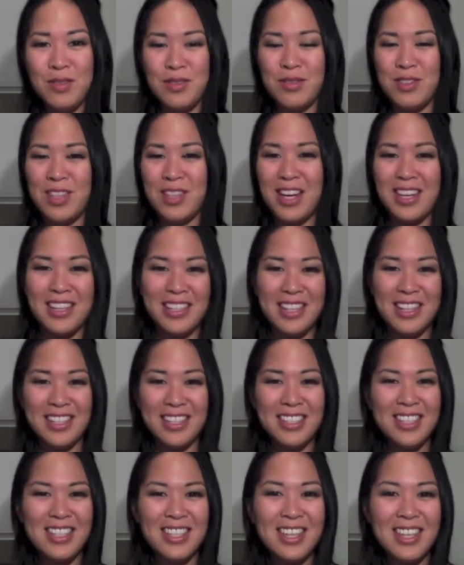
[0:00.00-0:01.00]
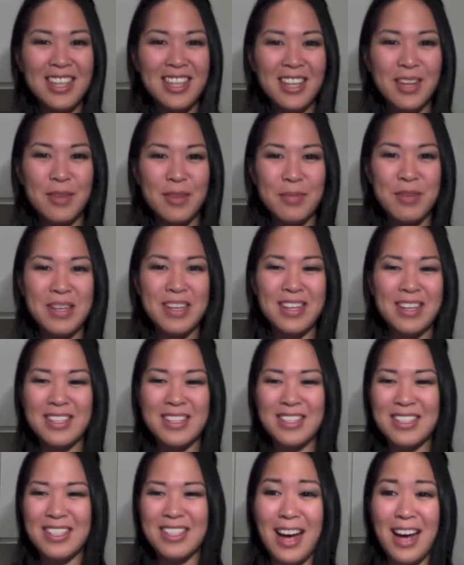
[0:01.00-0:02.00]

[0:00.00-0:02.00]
day-to-day tea thing because